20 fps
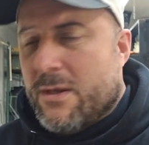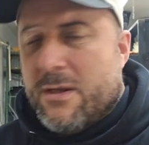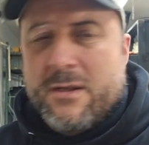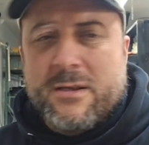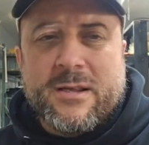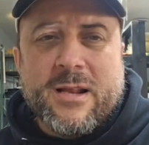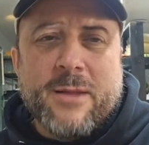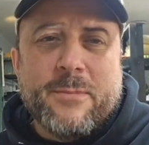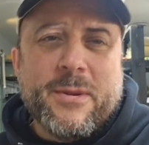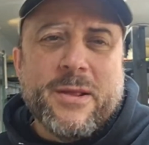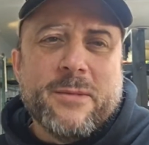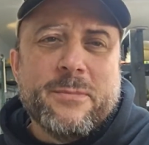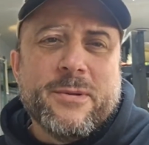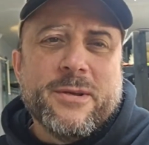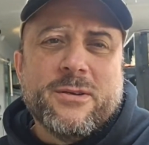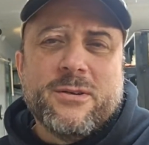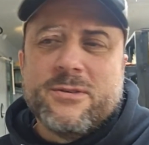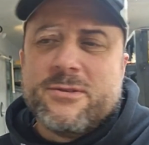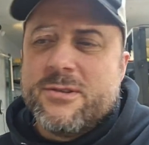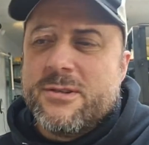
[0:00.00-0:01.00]
gotta pay the
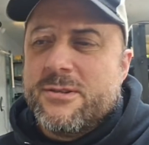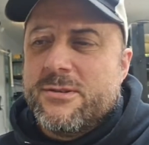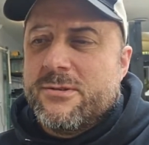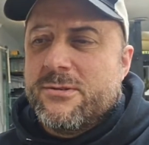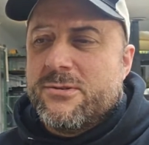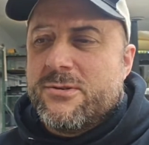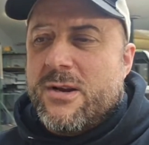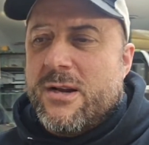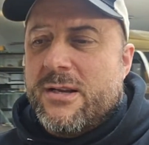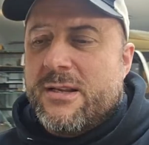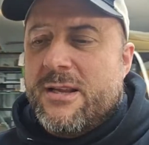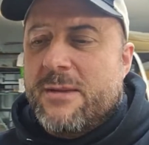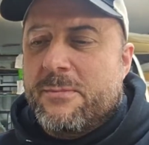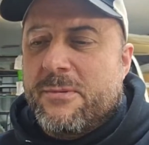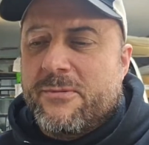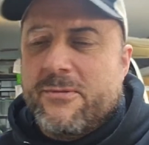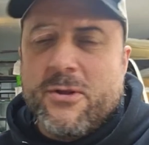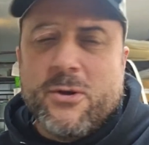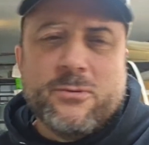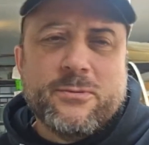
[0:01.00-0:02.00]
bills and try to keep
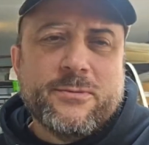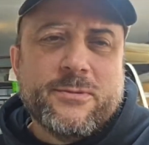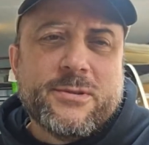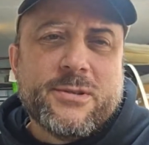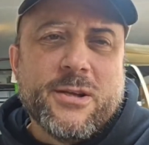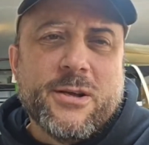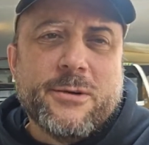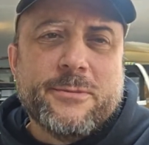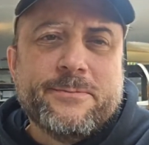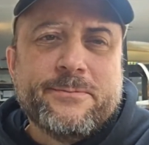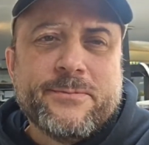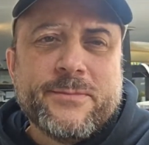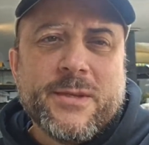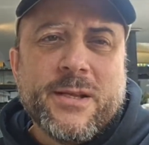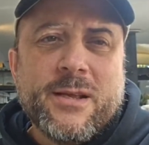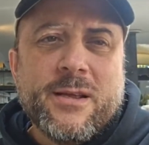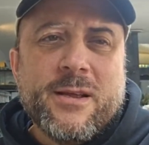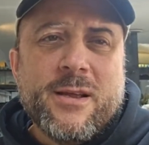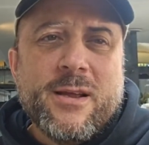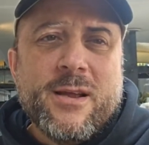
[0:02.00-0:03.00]
afloat. So
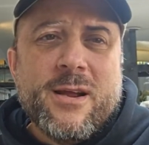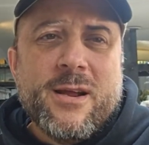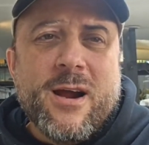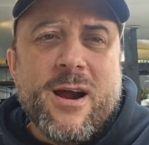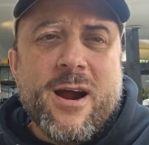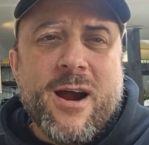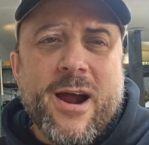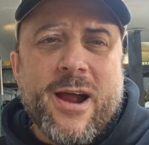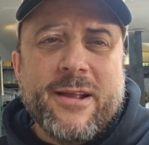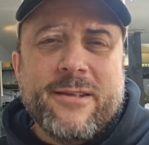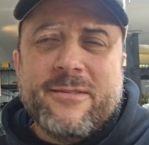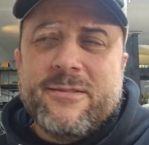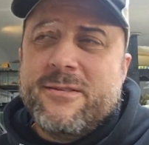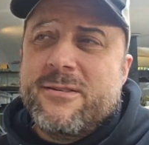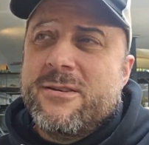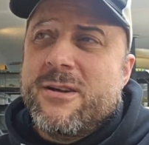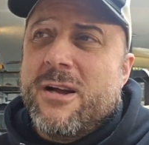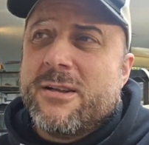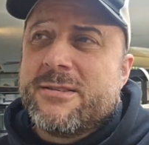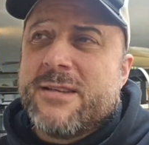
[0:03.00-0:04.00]
all right,
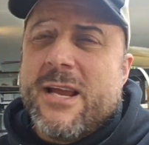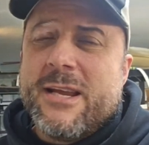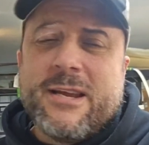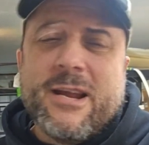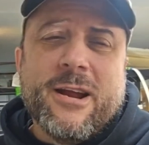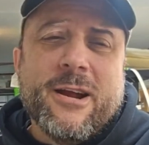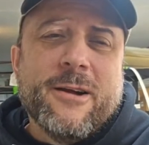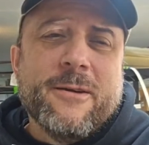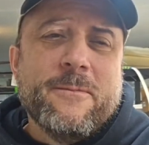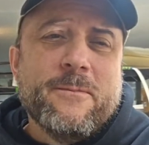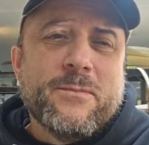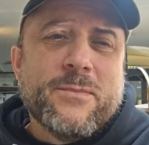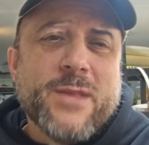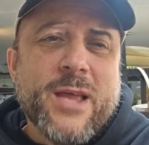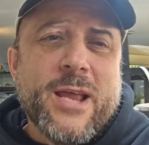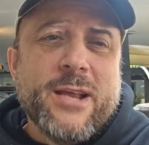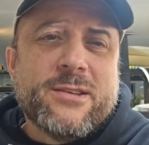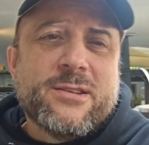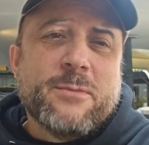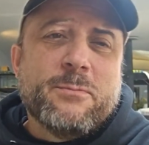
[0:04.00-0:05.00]
y'all take care.
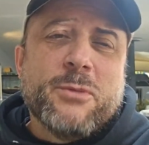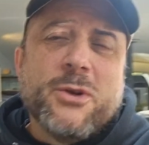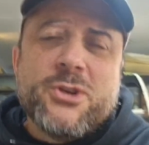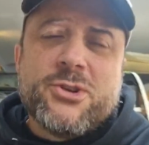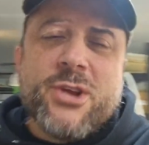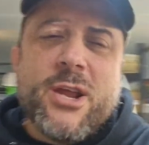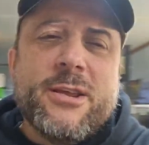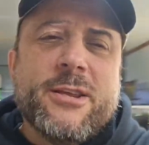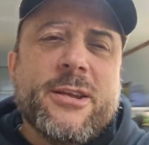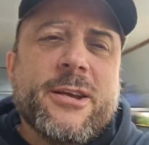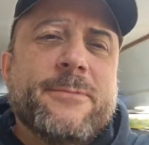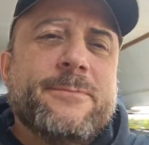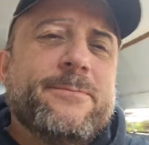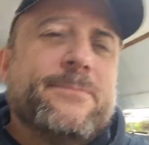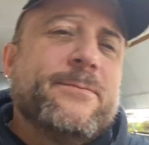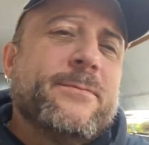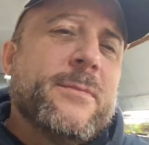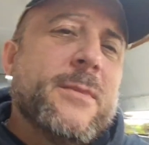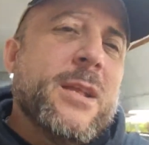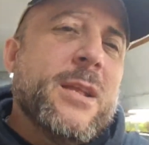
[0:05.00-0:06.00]
Thanks, appreciate you.
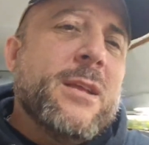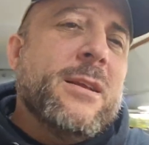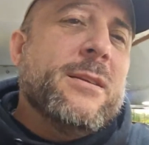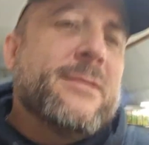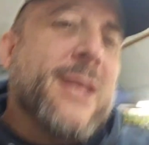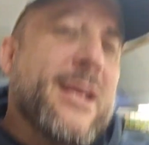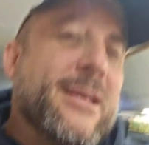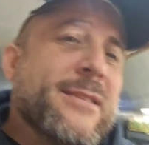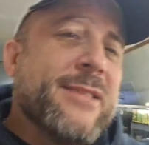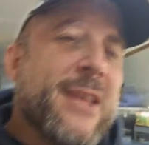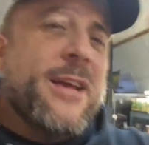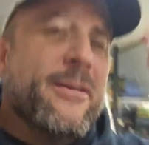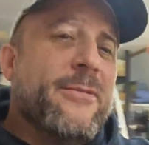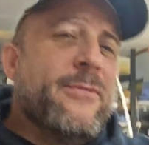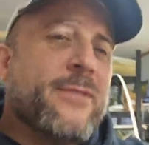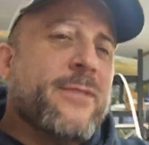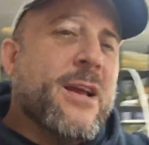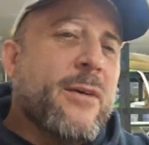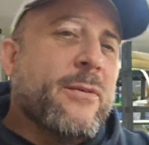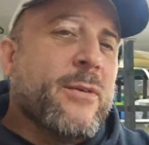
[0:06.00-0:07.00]
Stay safe.
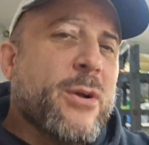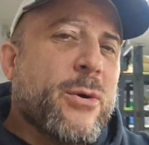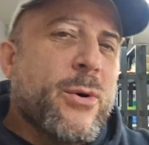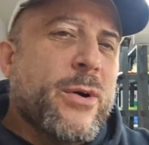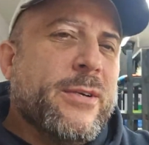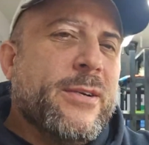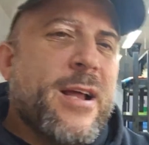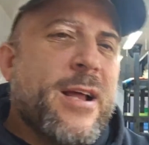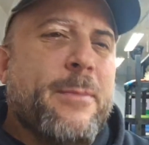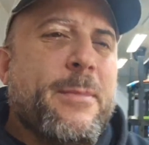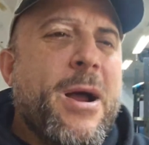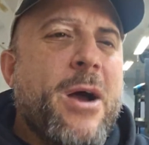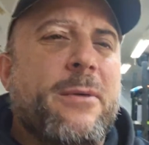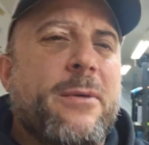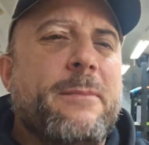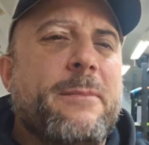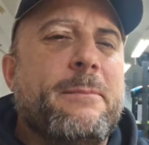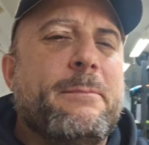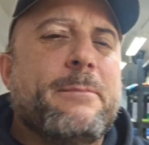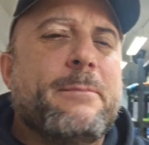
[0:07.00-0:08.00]
Have a good one. I'm out.
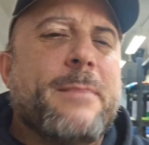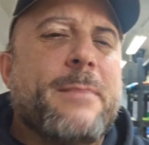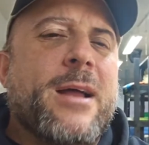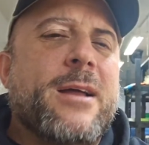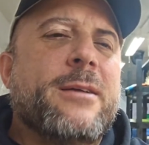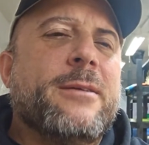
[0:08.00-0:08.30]
Bye.